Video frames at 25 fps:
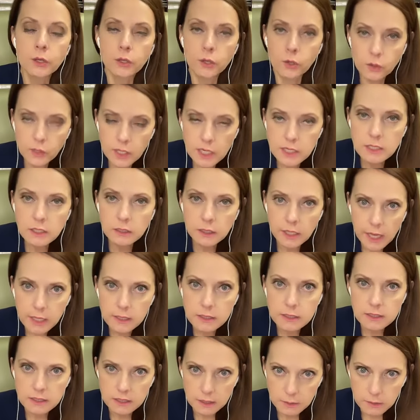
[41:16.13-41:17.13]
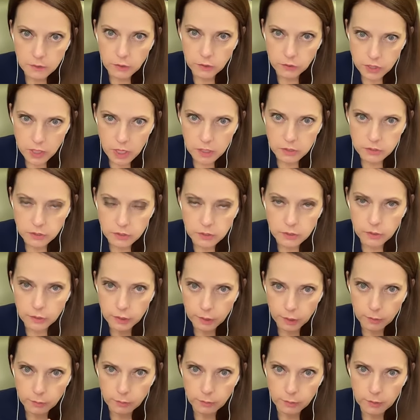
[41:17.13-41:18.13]
you need to let your doctor
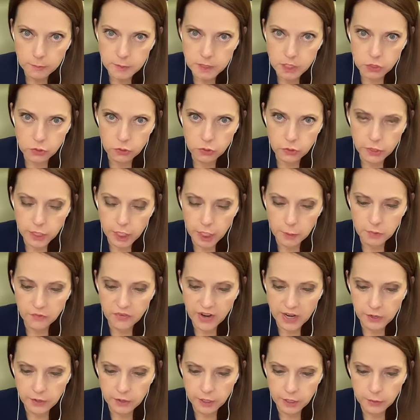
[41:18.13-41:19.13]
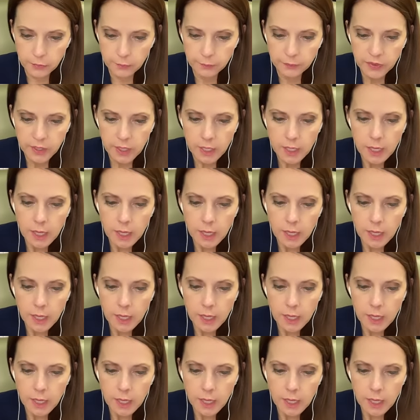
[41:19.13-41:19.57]
or your obstetrical care provider know.